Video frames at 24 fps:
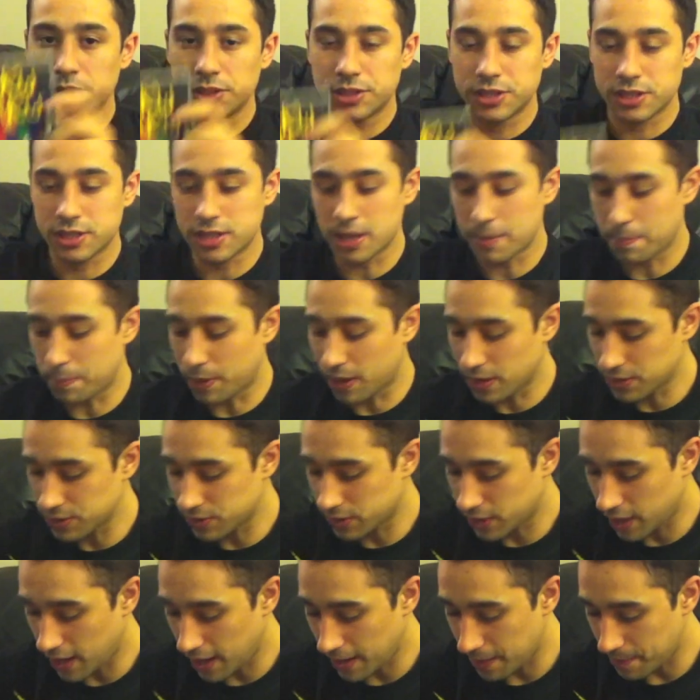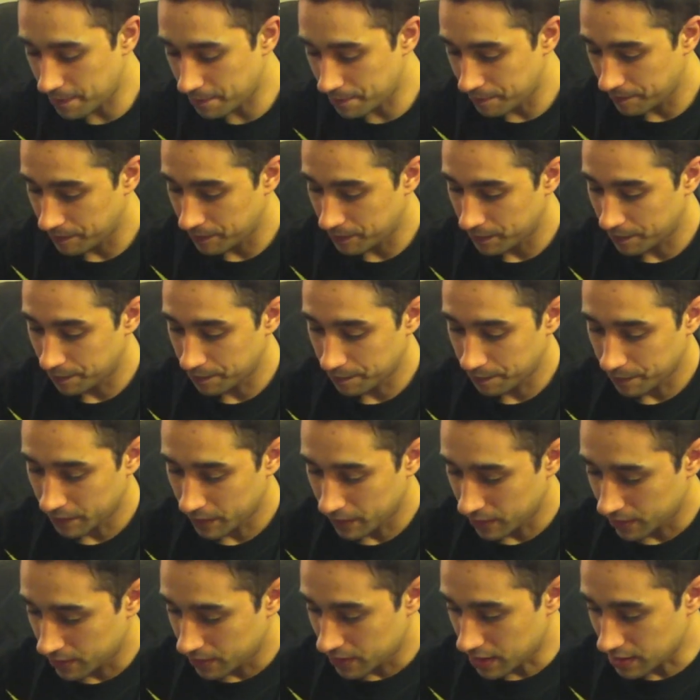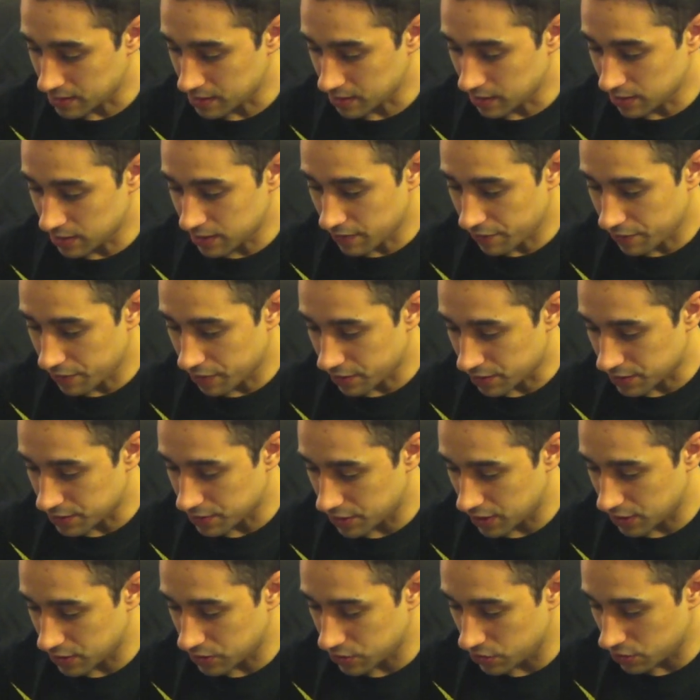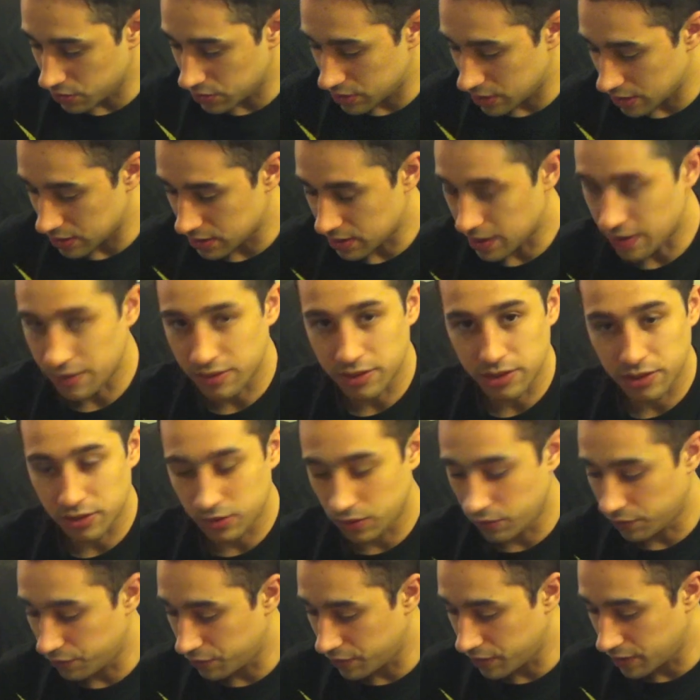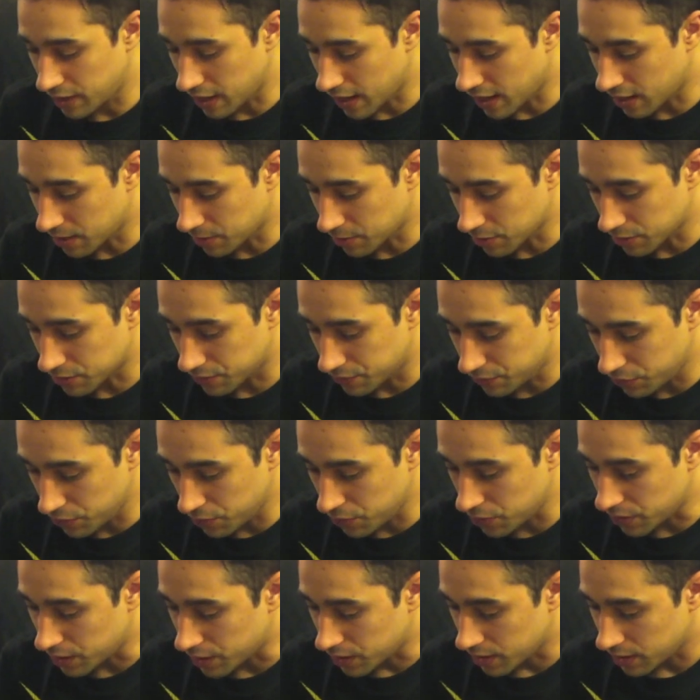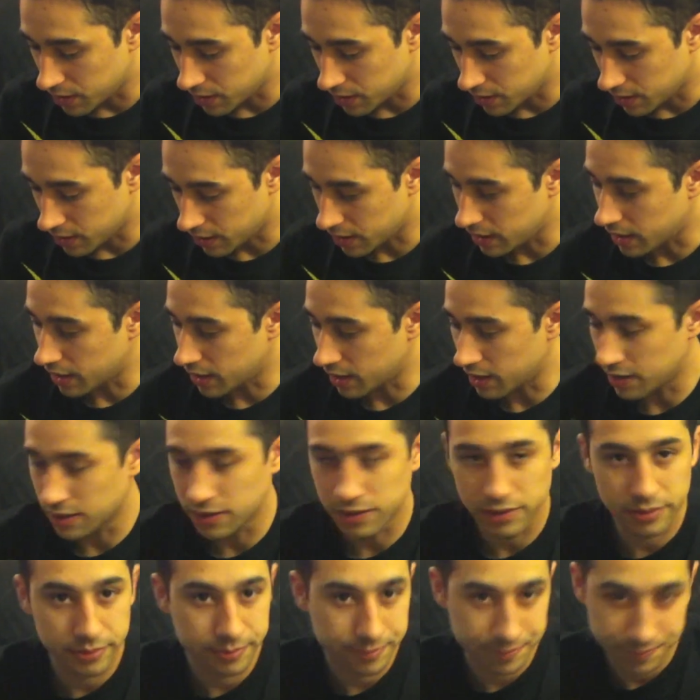which is a puzzle game that's a little different because you get to use things like you feed the animals food, and